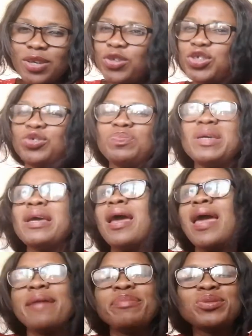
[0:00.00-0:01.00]
You should be
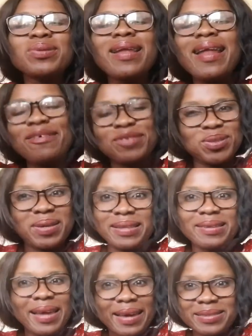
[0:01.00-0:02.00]
able to laugh
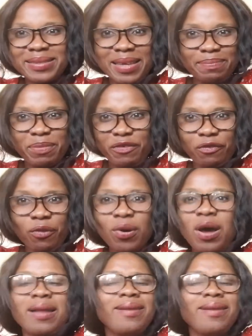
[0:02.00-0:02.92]
together, like I said before.